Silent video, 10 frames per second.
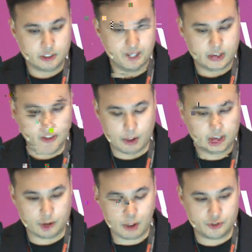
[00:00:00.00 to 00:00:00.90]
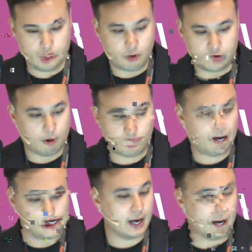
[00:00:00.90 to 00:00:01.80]
go to GitHub,
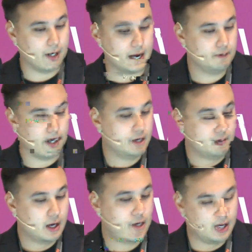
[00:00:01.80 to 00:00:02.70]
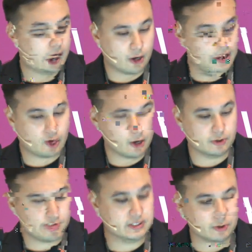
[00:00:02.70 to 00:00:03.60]

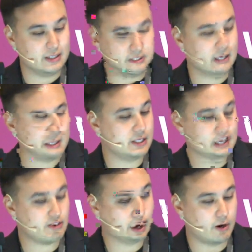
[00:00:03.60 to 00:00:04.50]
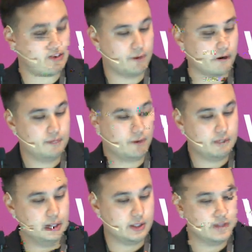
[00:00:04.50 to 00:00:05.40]

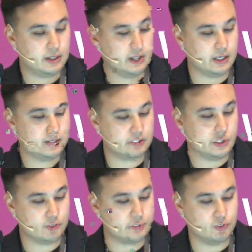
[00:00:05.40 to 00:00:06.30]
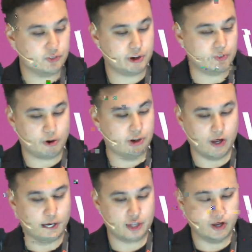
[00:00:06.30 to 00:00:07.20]
github.com/coinmarketcap/cmc-api-workshop. And that's the full
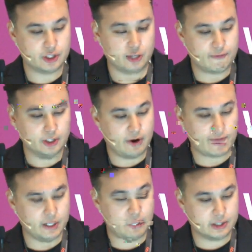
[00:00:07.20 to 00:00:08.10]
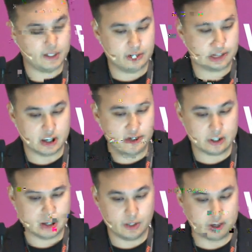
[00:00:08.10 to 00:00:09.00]
demo available today that we're going to
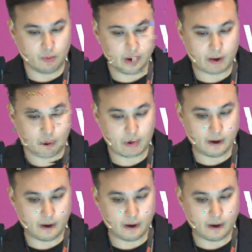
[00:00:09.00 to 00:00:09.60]
be going over.